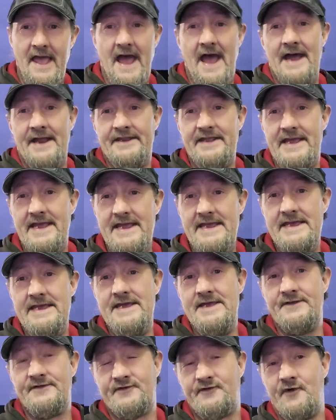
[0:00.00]
and he
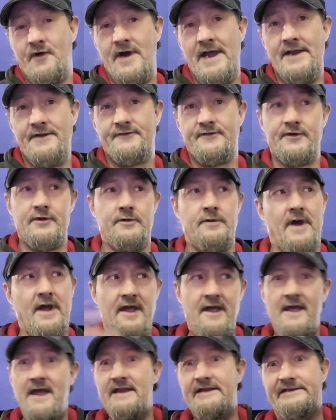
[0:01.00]
is trying to
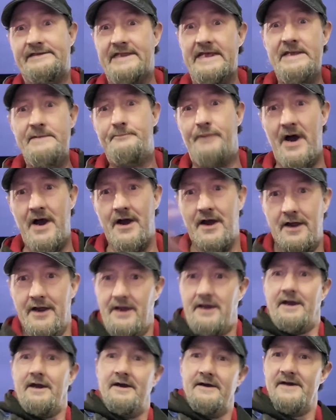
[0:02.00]
debunk
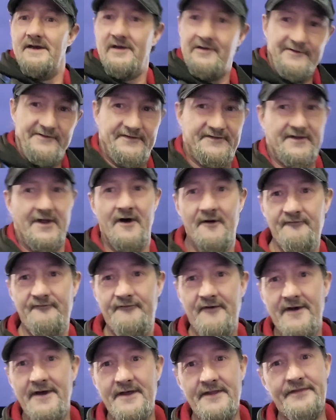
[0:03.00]

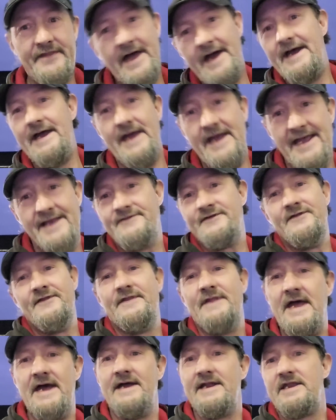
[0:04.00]
stuff that
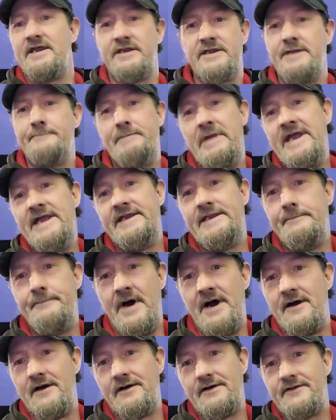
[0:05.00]
isn't there to be
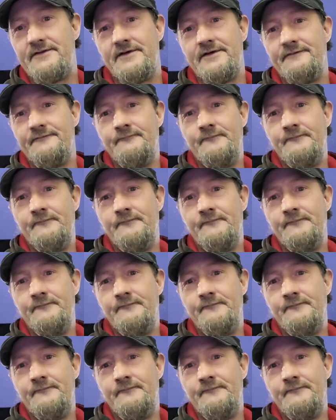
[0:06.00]
debunked.